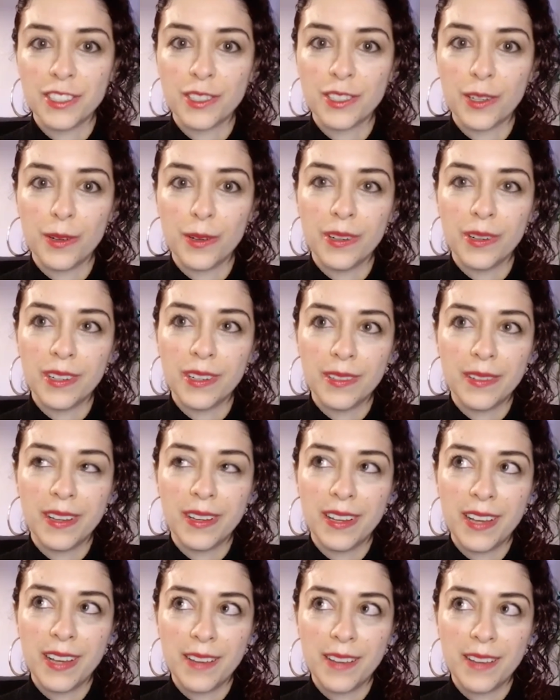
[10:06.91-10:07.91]
So
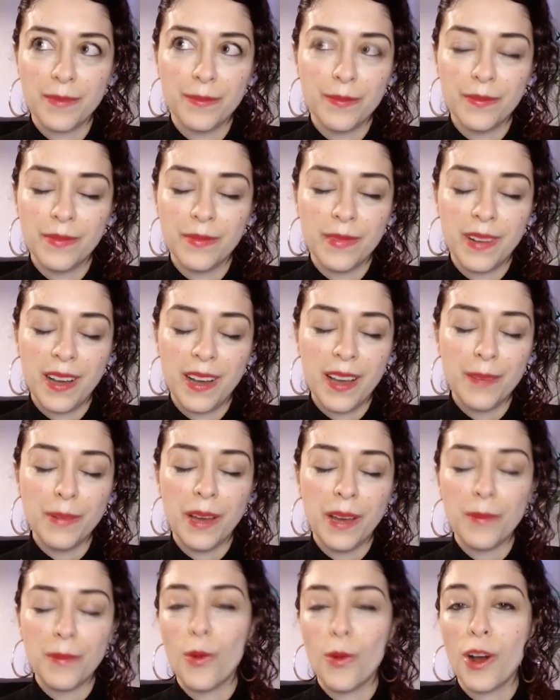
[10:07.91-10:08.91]

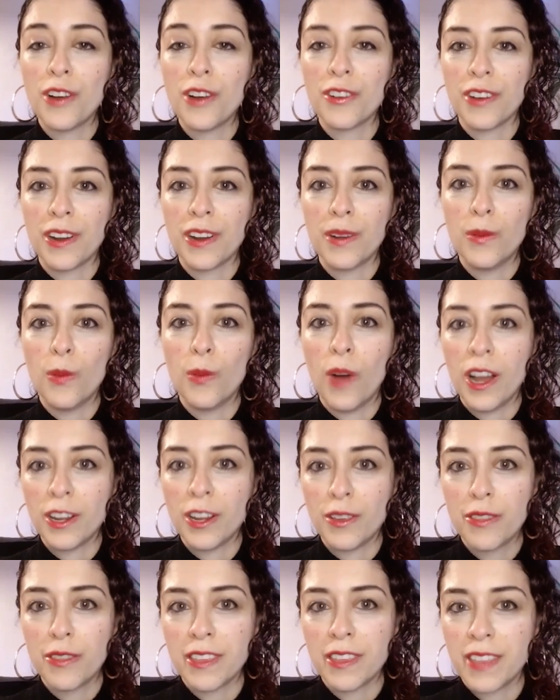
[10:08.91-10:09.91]
I'm wondering, why do
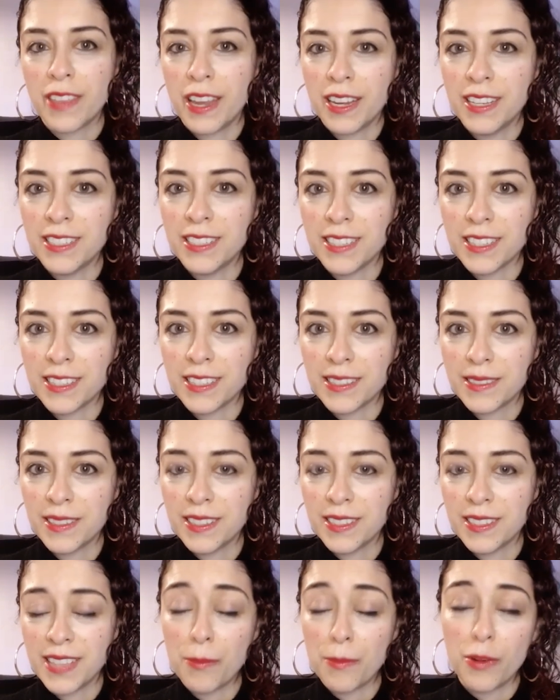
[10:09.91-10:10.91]
you think that is?
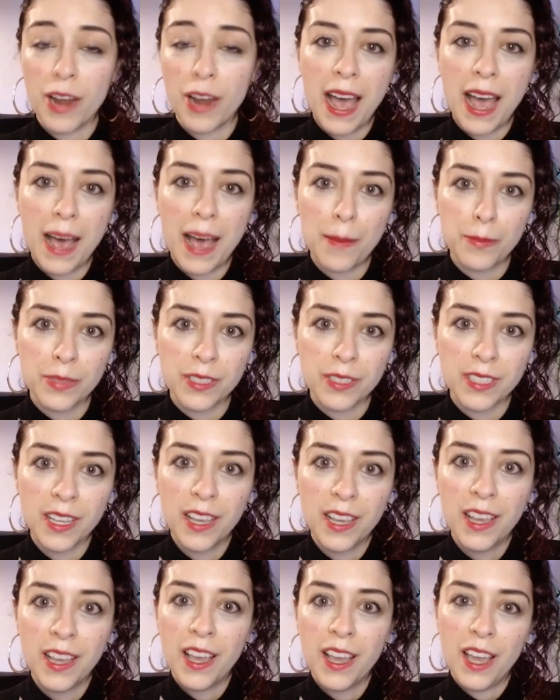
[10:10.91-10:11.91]
Is that perhaps
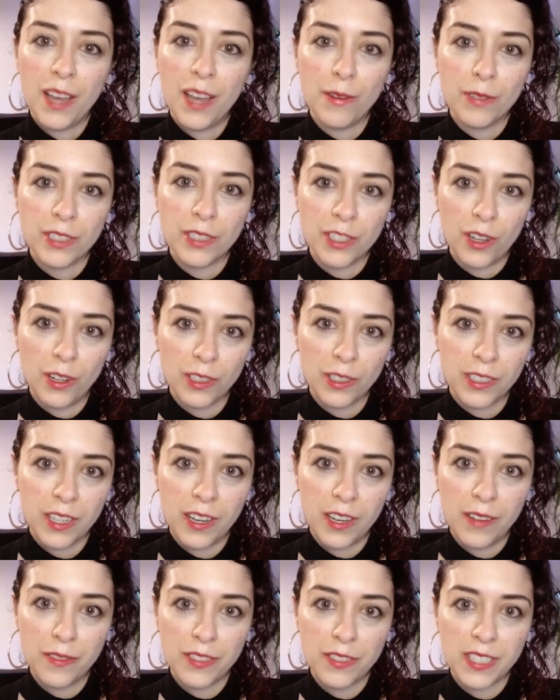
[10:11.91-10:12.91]
a result
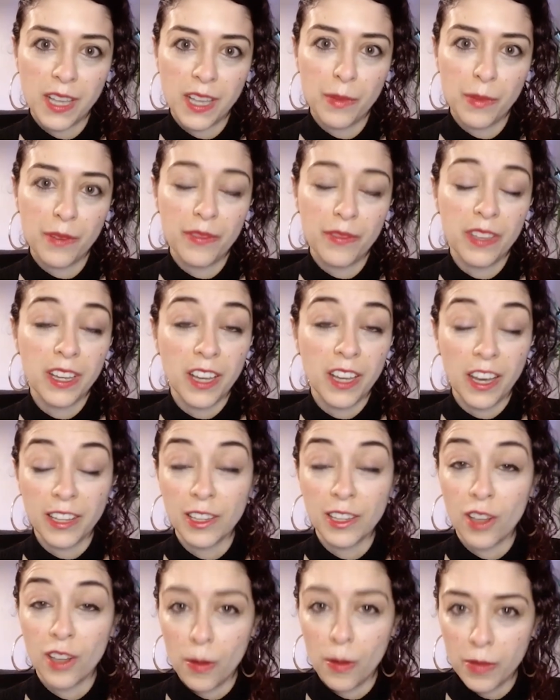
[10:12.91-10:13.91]
of some of the
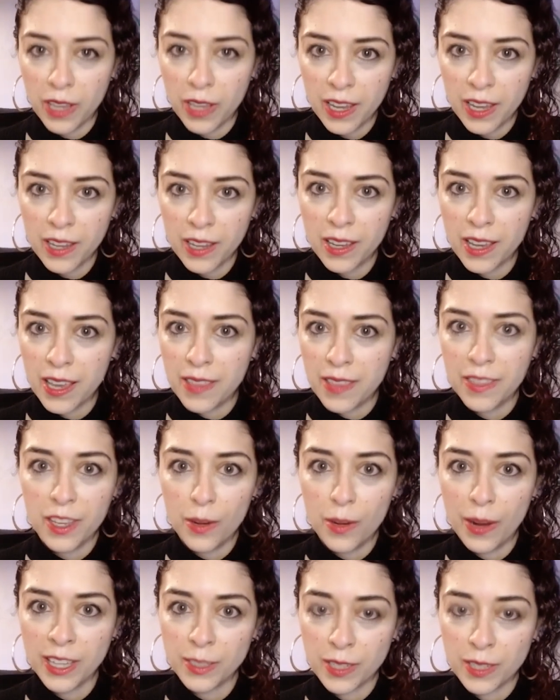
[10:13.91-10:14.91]
gun lobbying in the
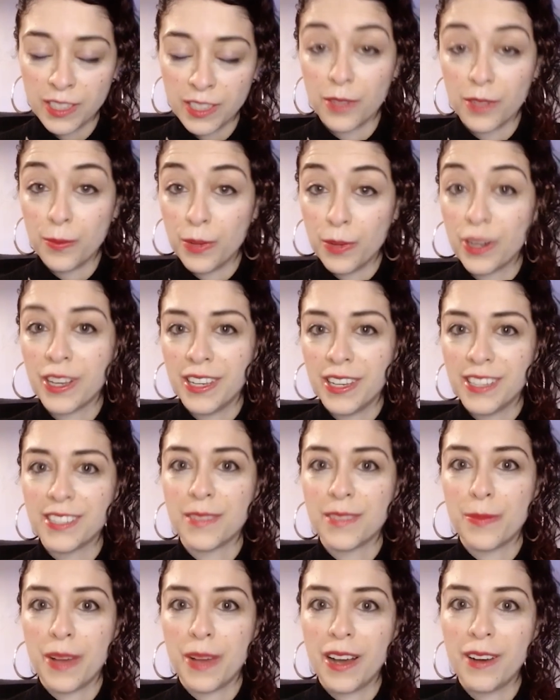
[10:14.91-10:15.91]
U.S.? Because your book is
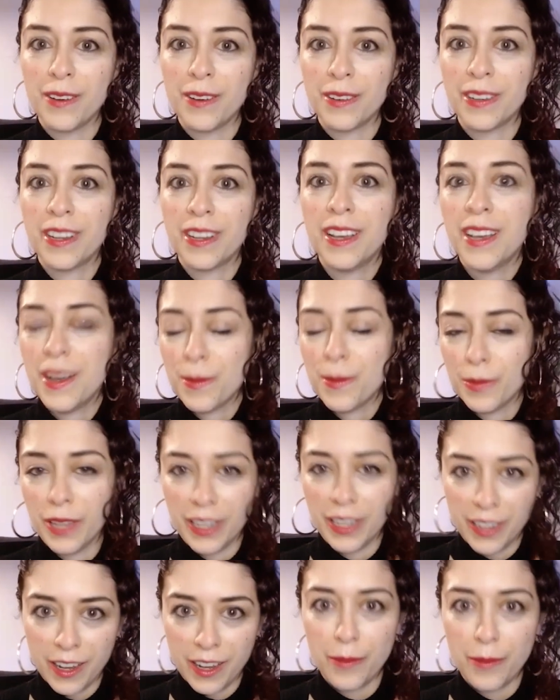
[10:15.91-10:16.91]
about
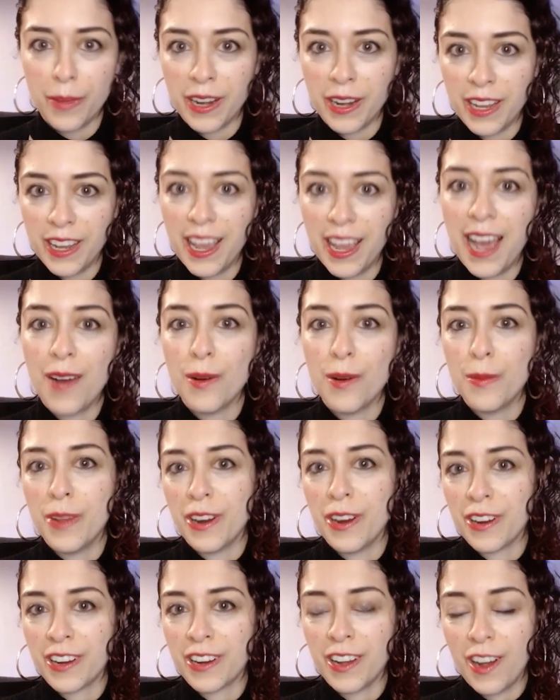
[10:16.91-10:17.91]
blood, gun, money, how
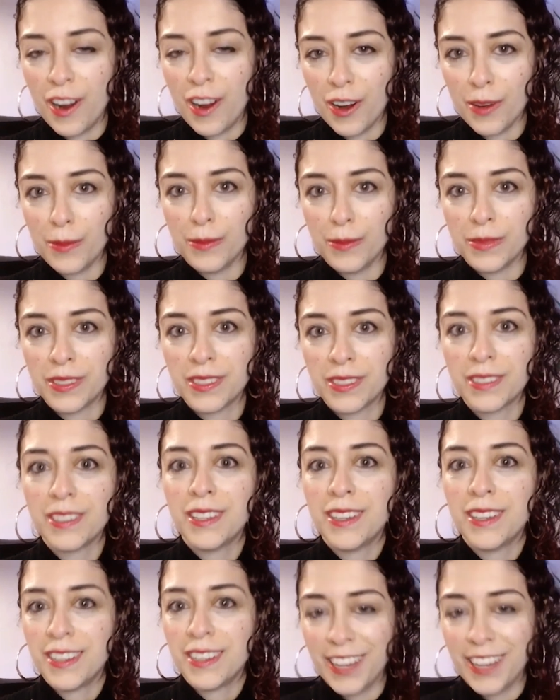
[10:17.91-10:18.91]
America arms
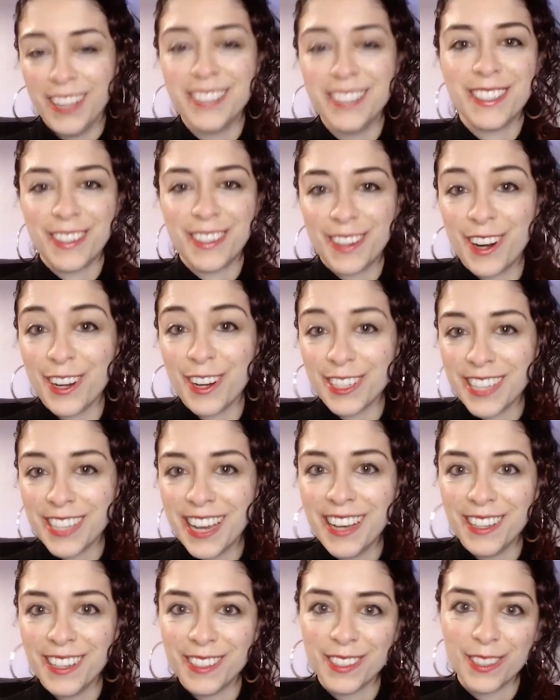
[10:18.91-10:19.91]
guns and
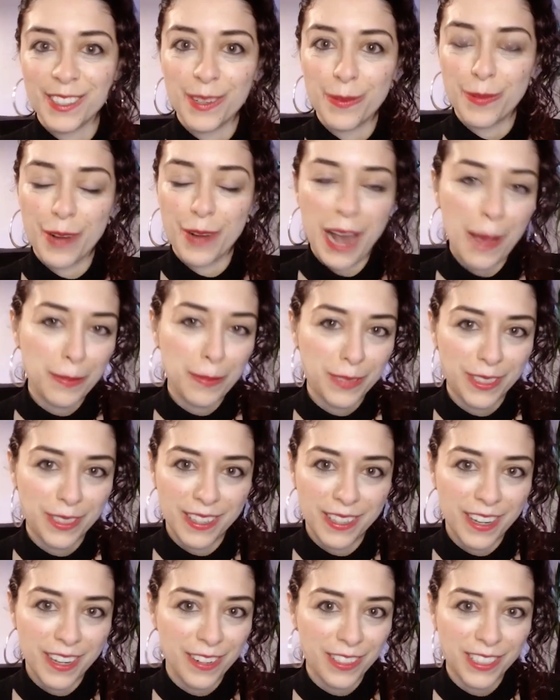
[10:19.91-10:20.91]
cartels. So perhaps
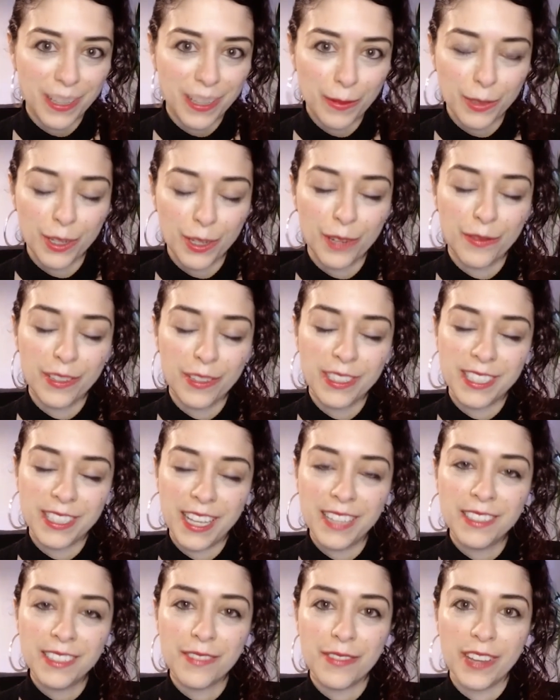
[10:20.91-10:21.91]
there is some sort of
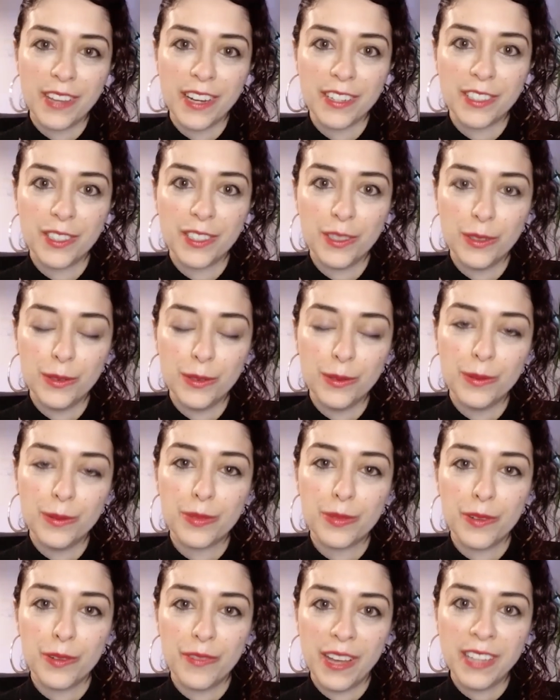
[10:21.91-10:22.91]
incentive there to
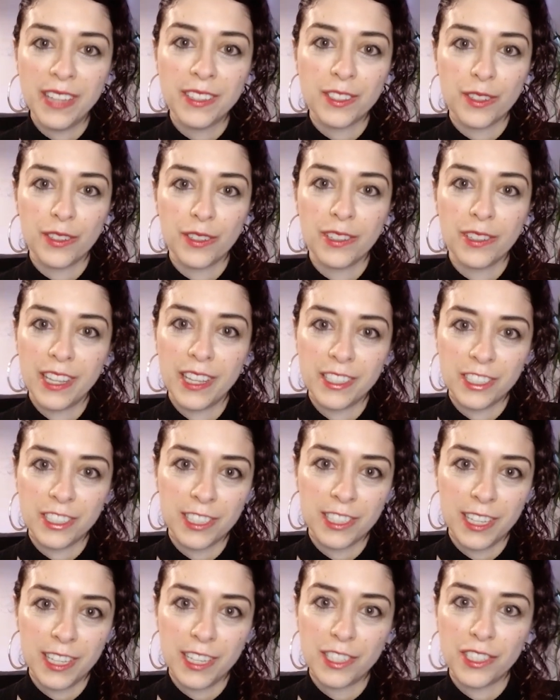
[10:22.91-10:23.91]
prevent certain
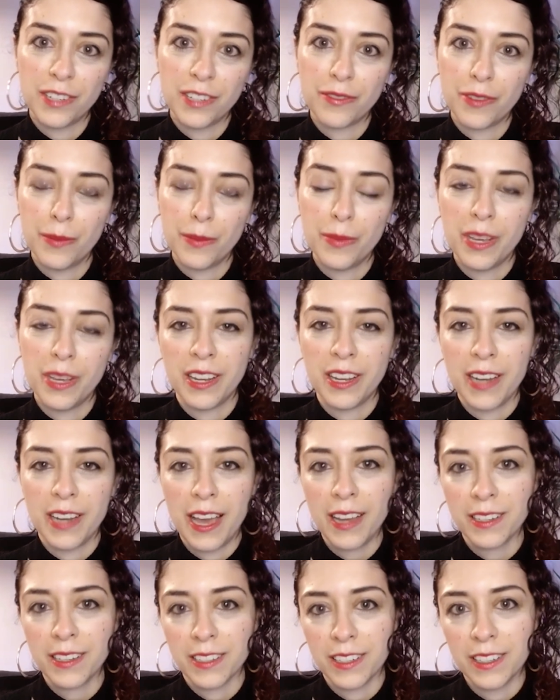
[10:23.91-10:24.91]
legislation from being
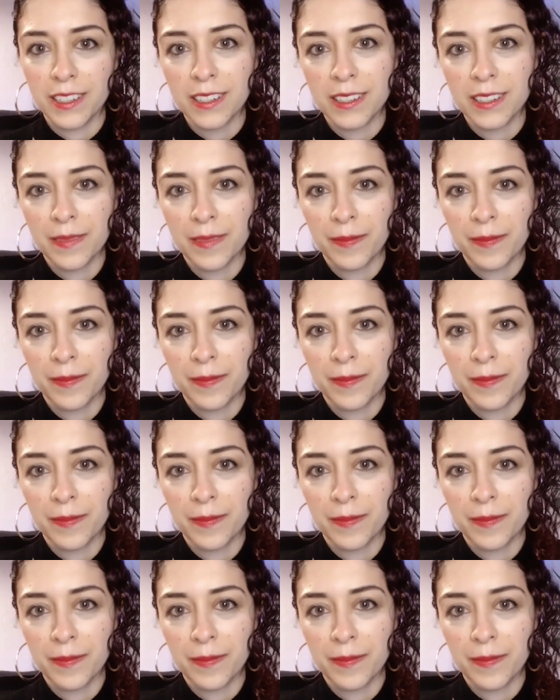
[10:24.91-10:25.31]
enacted.